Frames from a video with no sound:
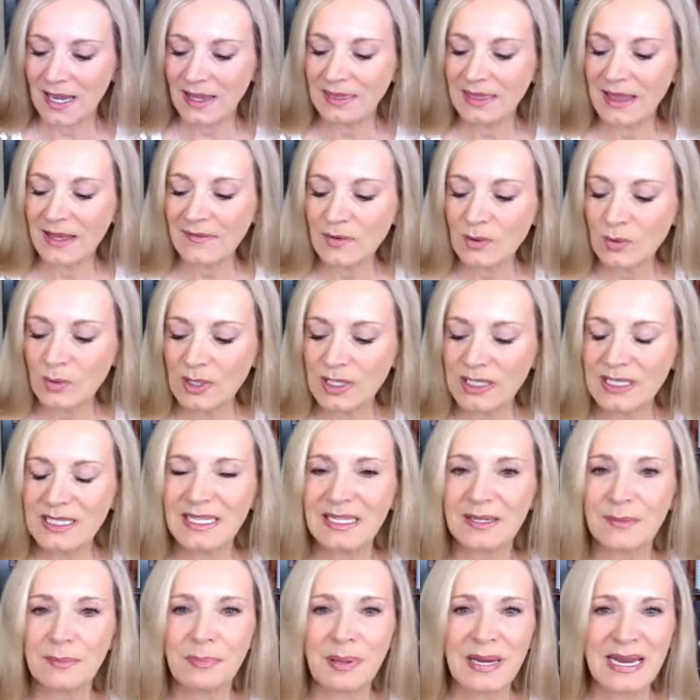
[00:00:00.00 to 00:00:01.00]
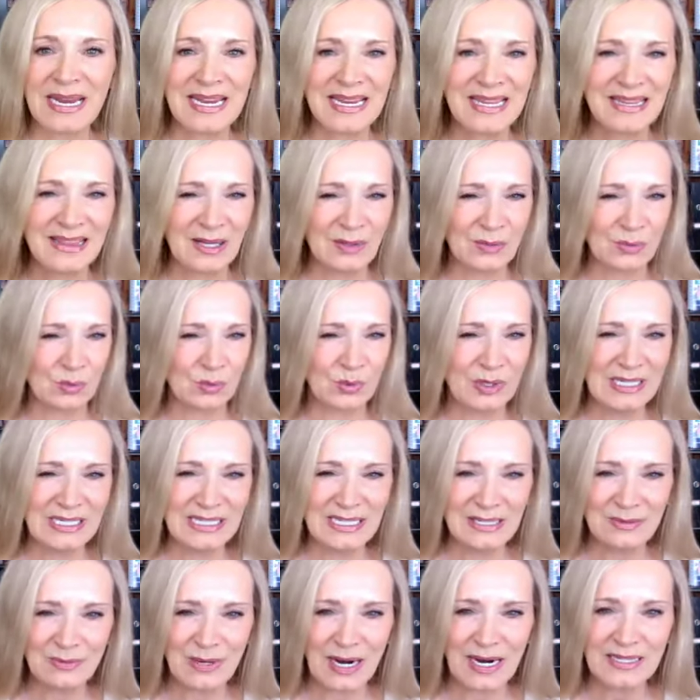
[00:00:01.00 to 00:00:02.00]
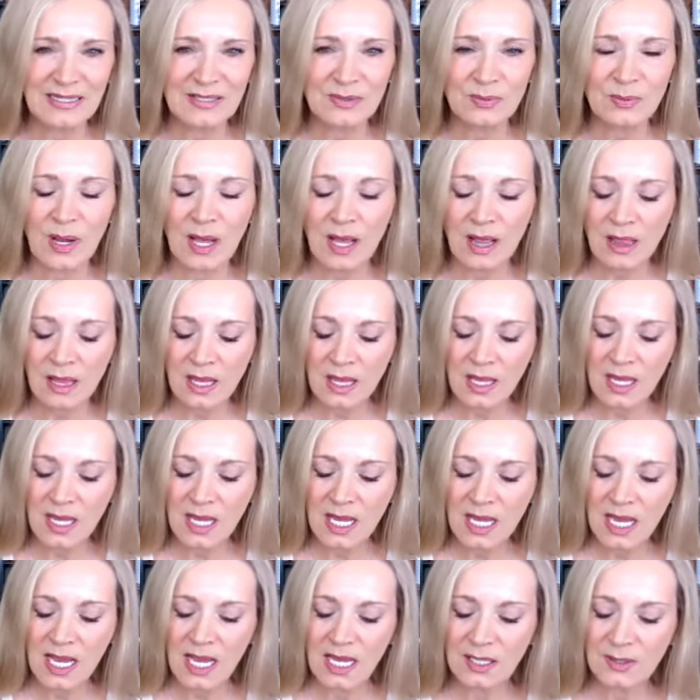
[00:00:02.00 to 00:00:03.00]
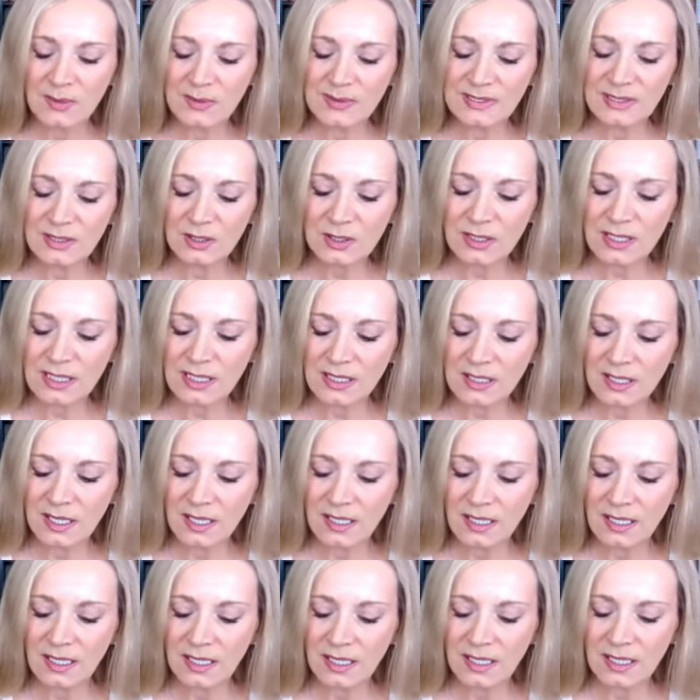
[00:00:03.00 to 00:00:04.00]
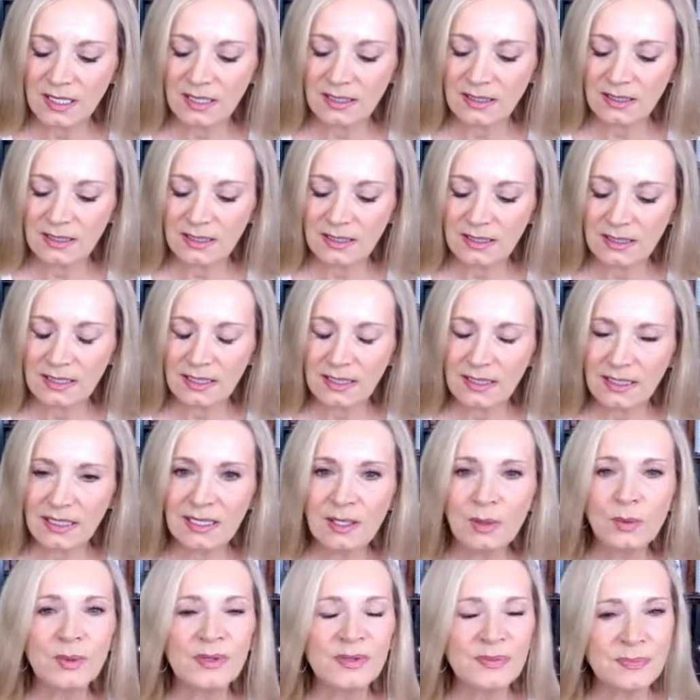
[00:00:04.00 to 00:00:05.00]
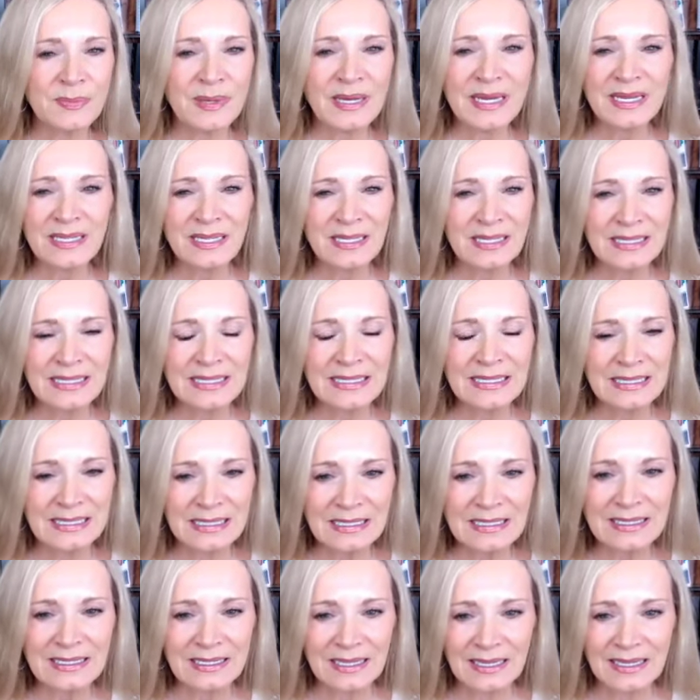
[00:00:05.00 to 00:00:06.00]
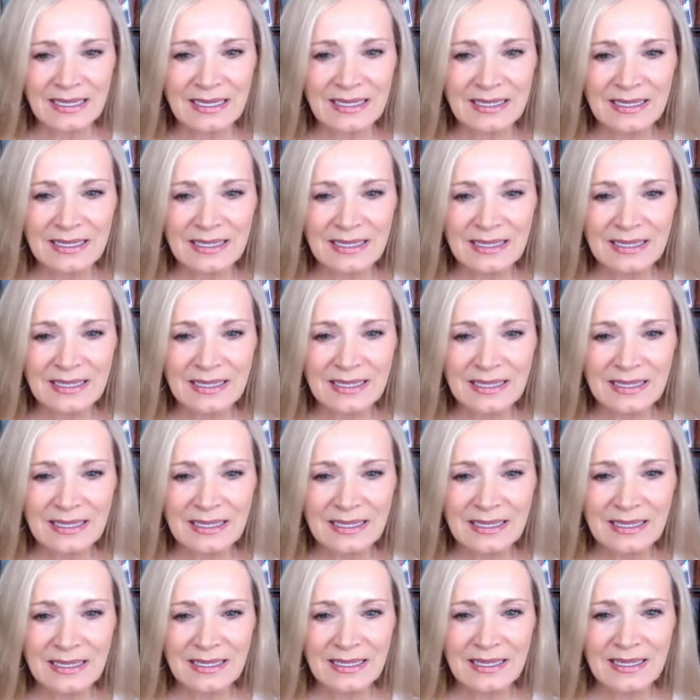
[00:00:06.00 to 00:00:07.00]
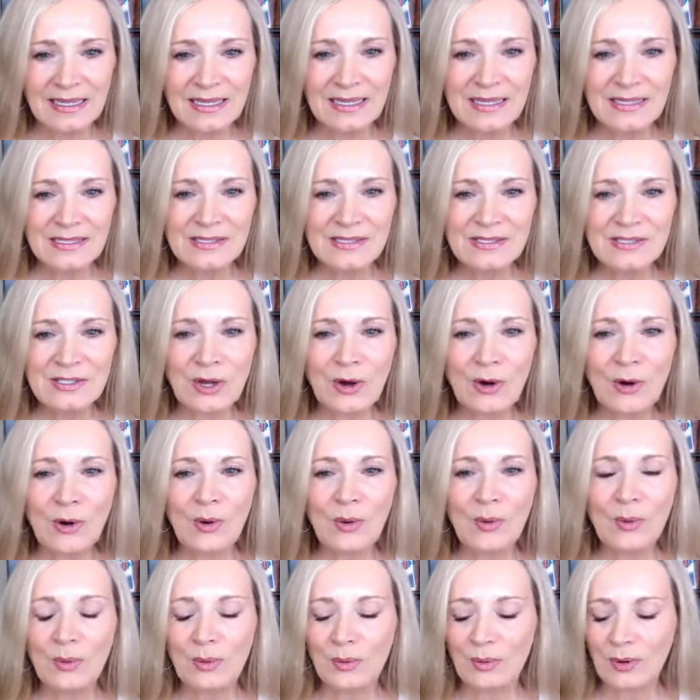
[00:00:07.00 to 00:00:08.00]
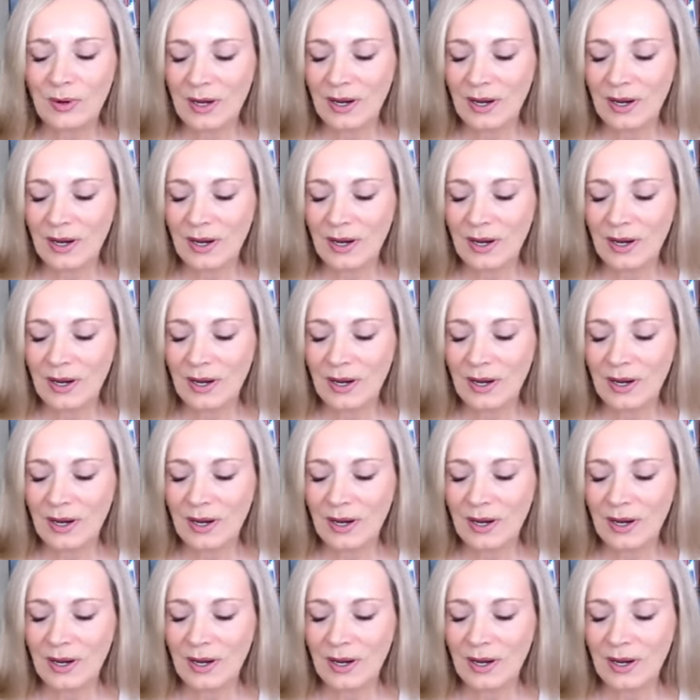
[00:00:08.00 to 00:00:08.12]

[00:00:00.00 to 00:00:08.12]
love it when you get a pen that really writes well. And I was looking on it, and it was made in India. So,